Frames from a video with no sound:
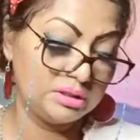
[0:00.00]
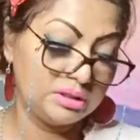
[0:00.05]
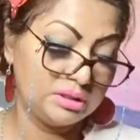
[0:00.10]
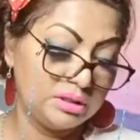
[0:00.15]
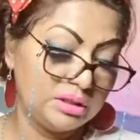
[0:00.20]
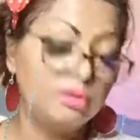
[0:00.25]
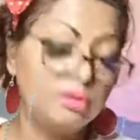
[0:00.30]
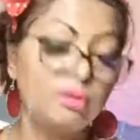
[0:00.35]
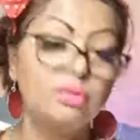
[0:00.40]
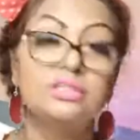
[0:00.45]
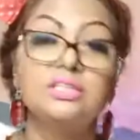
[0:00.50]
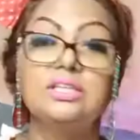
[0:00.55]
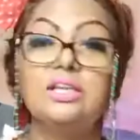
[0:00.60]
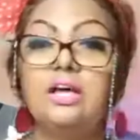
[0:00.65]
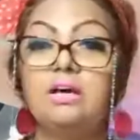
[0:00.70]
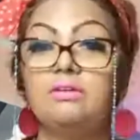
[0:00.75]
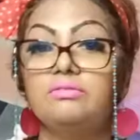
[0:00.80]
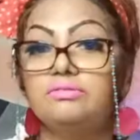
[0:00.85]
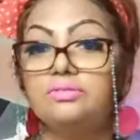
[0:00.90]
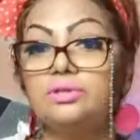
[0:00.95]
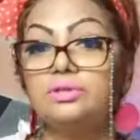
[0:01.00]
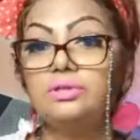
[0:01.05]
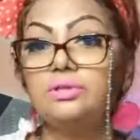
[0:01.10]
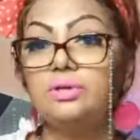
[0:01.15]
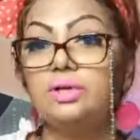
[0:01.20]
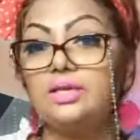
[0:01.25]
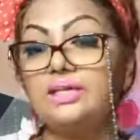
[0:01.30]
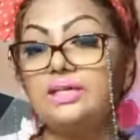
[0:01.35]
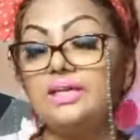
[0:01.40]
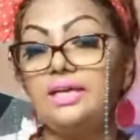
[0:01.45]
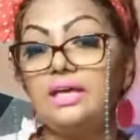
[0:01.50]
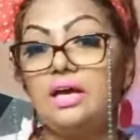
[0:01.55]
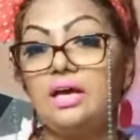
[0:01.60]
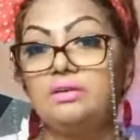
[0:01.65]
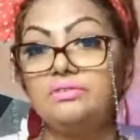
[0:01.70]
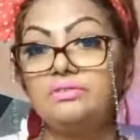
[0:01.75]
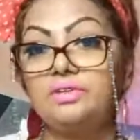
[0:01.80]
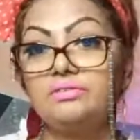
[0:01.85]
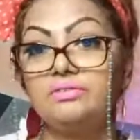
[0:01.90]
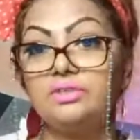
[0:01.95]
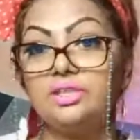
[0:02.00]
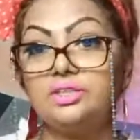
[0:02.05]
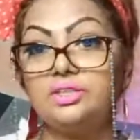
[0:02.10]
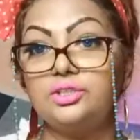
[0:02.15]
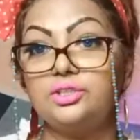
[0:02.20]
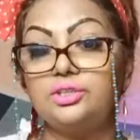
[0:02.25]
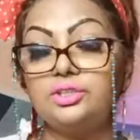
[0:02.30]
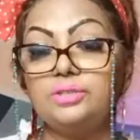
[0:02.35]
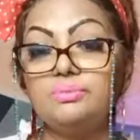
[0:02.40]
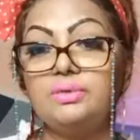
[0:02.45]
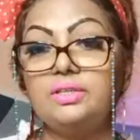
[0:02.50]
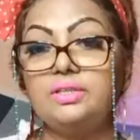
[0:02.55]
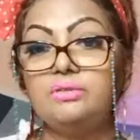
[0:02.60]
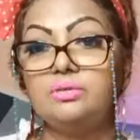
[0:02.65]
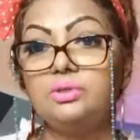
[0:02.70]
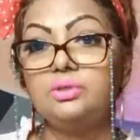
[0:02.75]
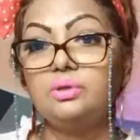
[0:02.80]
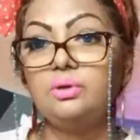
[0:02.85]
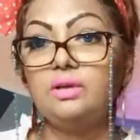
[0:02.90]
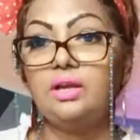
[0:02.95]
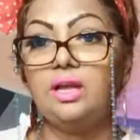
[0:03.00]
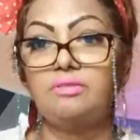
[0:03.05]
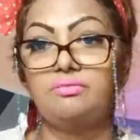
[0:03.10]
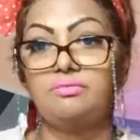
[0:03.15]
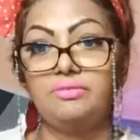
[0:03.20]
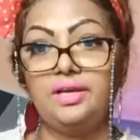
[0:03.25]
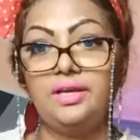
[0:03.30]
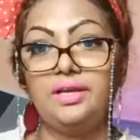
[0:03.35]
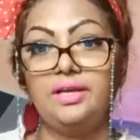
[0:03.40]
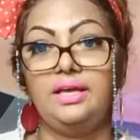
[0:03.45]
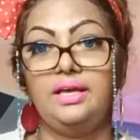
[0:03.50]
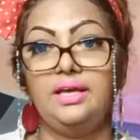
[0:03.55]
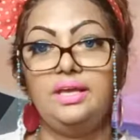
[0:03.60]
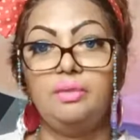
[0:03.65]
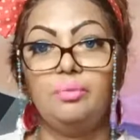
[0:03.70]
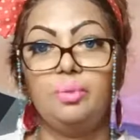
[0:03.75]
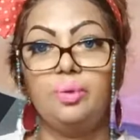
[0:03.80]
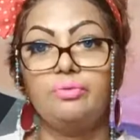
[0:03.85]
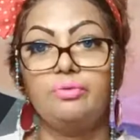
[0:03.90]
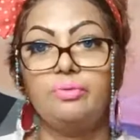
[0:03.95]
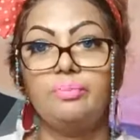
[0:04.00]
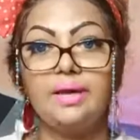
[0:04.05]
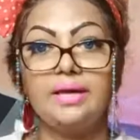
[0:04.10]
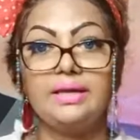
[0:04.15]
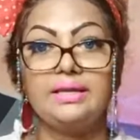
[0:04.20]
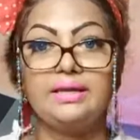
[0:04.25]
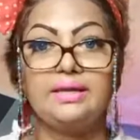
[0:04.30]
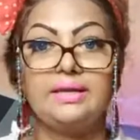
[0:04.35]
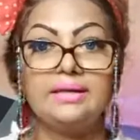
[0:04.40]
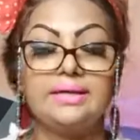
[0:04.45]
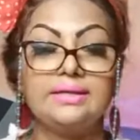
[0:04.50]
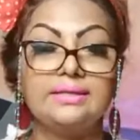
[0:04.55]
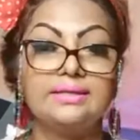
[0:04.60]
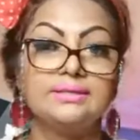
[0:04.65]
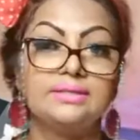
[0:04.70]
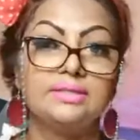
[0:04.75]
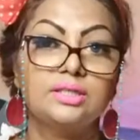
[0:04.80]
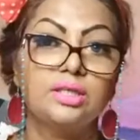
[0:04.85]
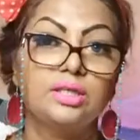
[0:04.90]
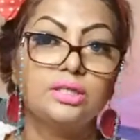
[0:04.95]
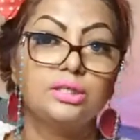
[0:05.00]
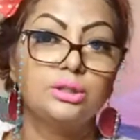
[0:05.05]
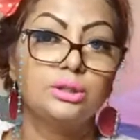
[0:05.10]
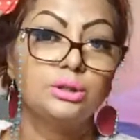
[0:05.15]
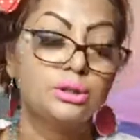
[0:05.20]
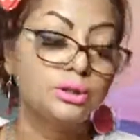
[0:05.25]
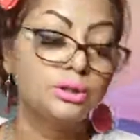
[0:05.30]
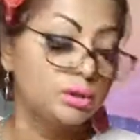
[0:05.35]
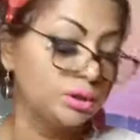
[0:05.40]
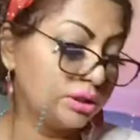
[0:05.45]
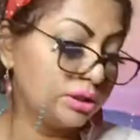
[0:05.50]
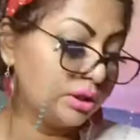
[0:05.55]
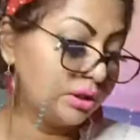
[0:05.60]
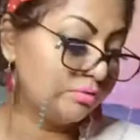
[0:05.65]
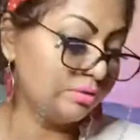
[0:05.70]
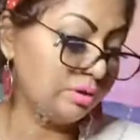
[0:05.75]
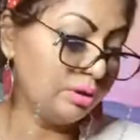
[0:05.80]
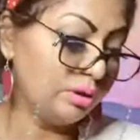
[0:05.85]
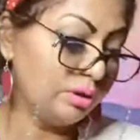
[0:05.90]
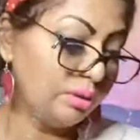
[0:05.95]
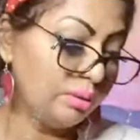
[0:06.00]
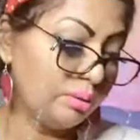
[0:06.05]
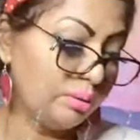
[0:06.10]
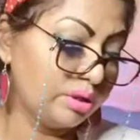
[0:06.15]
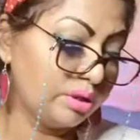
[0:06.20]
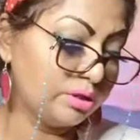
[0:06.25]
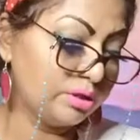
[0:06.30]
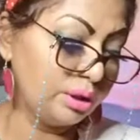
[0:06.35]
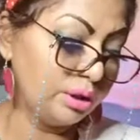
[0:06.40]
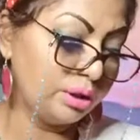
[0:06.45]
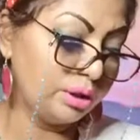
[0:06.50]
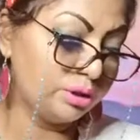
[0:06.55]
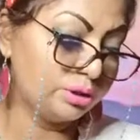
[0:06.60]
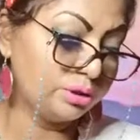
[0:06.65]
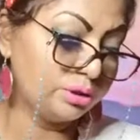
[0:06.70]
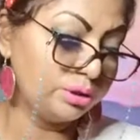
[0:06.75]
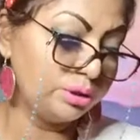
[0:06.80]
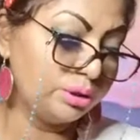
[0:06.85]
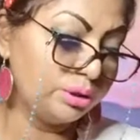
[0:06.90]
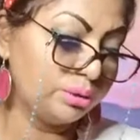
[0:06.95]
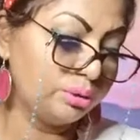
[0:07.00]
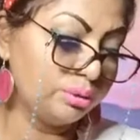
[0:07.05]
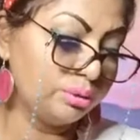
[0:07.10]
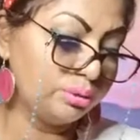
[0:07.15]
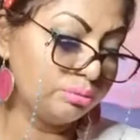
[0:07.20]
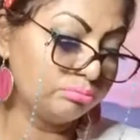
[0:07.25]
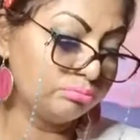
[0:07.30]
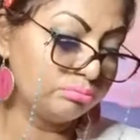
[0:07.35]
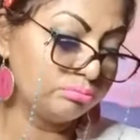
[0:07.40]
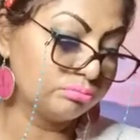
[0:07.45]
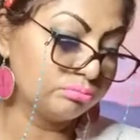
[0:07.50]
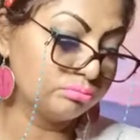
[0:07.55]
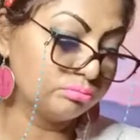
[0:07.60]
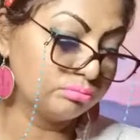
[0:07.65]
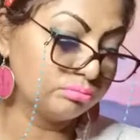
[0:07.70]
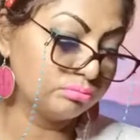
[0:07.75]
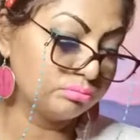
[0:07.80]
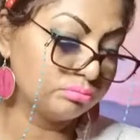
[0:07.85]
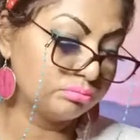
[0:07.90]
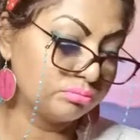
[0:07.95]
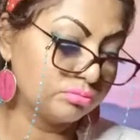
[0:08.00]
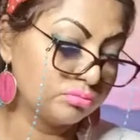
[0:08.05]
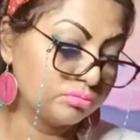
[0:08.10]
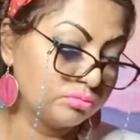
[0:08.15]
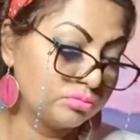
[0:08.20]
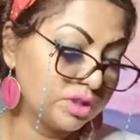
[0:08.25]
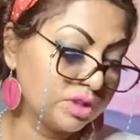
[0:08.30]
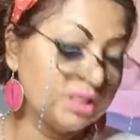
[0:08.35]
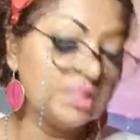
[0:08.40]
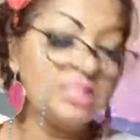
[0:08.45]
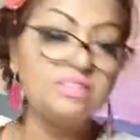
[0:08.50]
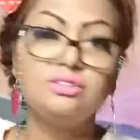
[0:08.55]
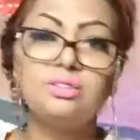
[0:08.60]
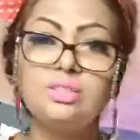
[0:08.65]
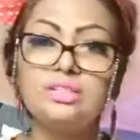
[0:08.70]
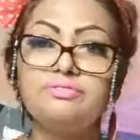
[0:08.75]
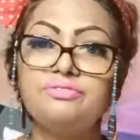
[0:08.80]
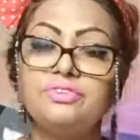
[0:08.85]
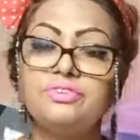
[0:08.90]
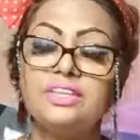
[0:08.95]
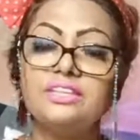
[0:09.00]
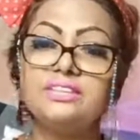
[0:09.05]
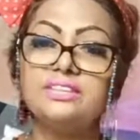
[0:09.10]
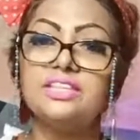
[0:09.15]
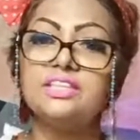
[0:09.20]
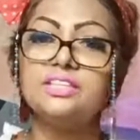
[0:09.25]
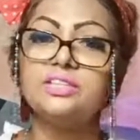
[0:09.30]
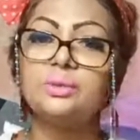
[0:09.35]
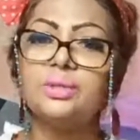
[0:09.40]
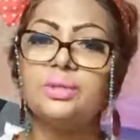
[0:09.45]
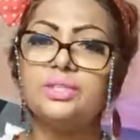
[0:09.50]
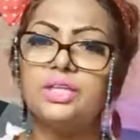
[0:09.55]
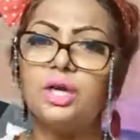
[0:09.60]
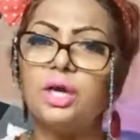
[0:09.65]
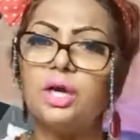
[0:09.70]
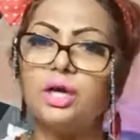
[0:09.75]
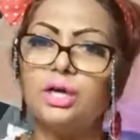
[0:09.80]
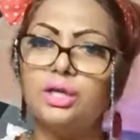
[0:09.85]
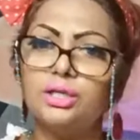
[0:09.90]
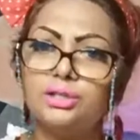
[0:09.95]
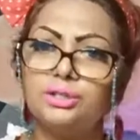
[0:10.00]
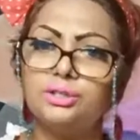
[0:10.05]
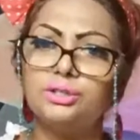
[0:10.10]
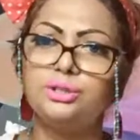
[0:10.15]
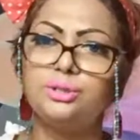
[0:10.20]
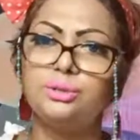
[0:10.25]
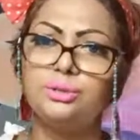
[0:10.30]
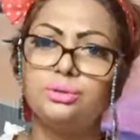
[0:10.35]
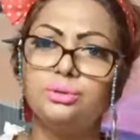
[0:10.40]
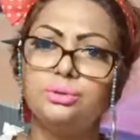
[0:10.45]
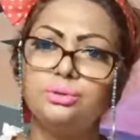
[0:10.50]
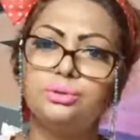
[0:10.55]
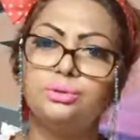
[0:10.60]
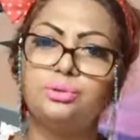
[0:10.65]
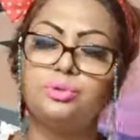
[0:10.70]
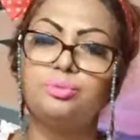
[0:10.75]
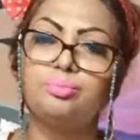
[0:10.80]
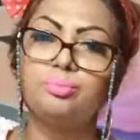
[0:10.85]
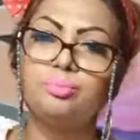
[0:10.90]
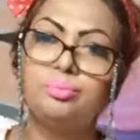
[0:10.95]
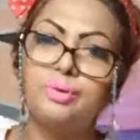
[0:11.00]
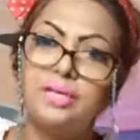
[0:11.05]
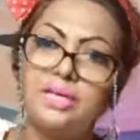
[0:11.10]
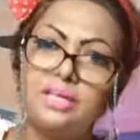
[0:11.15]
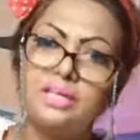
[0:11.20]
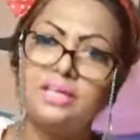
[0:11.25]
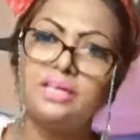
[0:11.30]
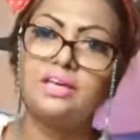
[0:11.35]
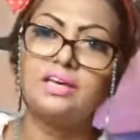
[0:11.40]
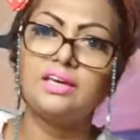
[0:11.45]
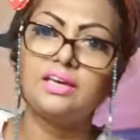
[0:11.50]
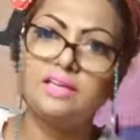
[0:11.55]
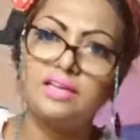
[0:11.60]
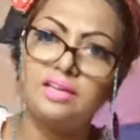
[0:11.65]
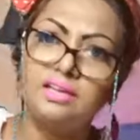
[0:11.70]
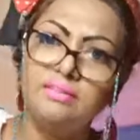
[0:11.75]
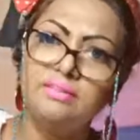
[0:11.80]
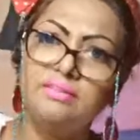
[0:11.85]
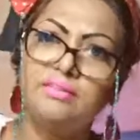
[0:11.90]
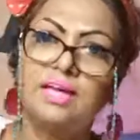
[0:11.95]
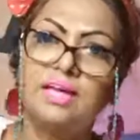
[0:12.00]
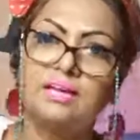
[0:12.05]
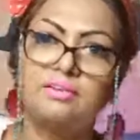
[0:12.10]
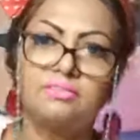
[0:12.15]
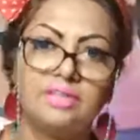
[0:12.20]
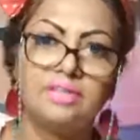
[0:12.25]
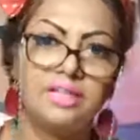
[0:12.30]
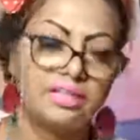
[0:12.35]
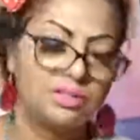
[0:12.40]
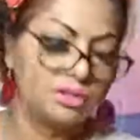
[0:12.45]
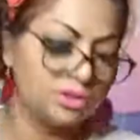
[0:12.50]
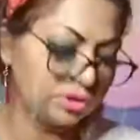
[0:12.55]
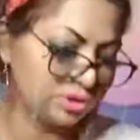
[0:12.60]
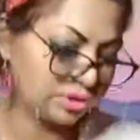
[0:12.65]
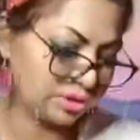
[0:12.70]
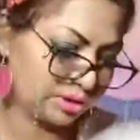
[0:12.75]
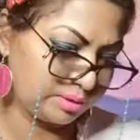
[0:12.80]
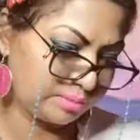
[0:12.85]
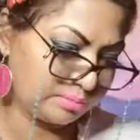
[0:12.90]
cause a love to get out of that relationship. Yeah, there was no love anymore remaining. Yes, even though it hurt you, it feels as though it hurt you to be in that relationship